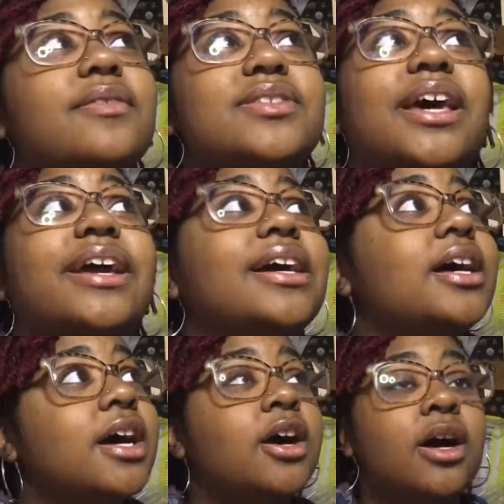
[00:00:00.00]
I was like,
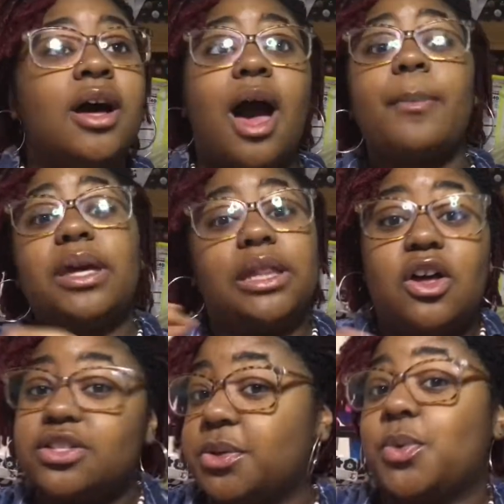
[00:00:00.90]
I'm gonna get
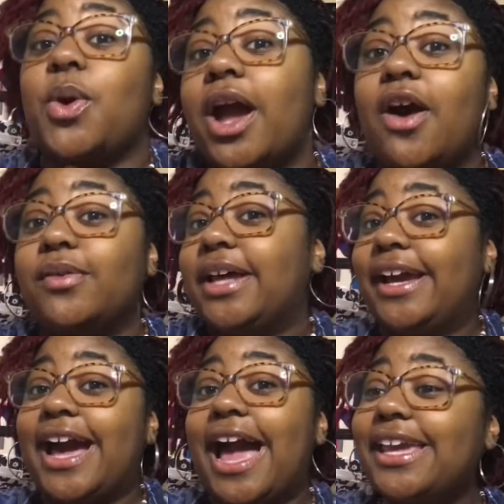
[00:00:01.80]
lost in the crowd.
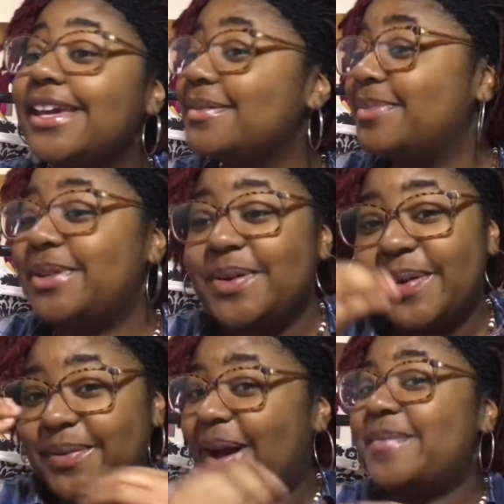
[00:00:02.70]
Like, I can't be
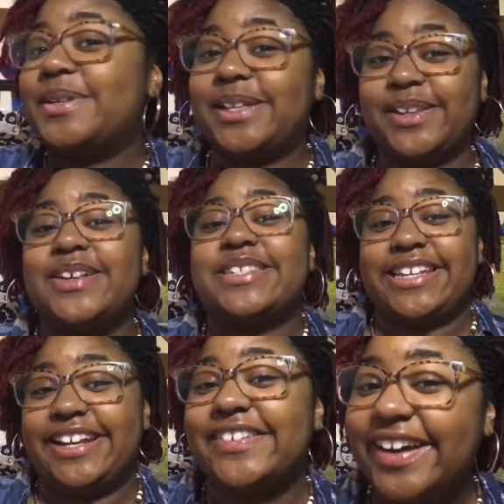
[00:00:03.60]
nowhere where I'm gonna get lost in
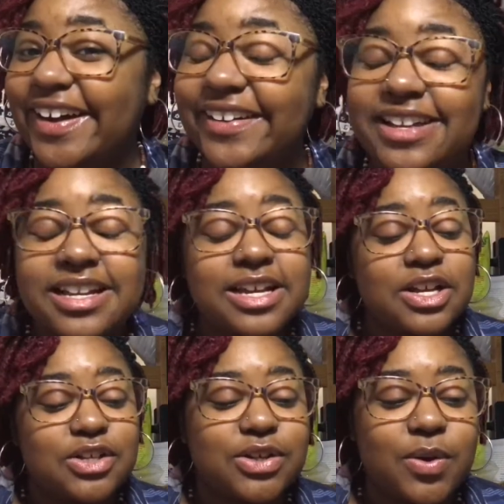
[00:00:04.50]
the crowd.
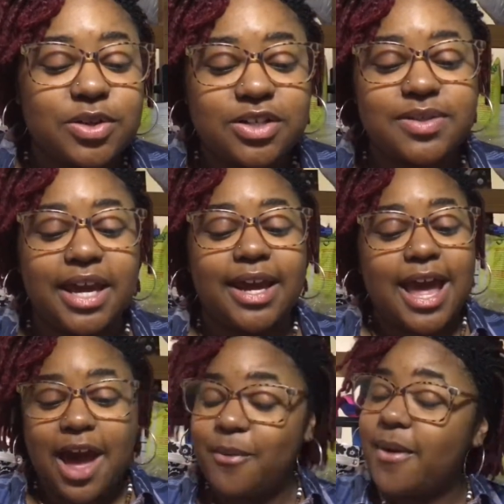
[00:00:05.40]
So she was like,
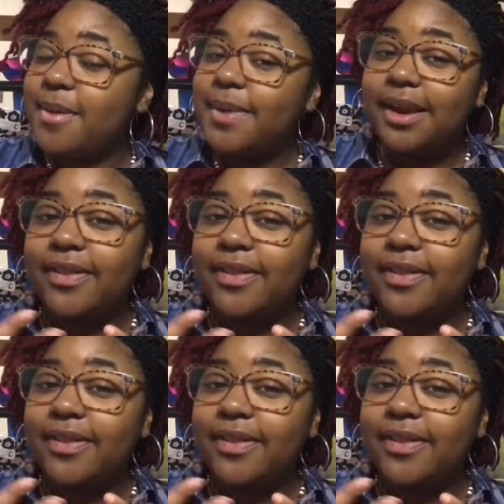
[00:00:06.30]
we meet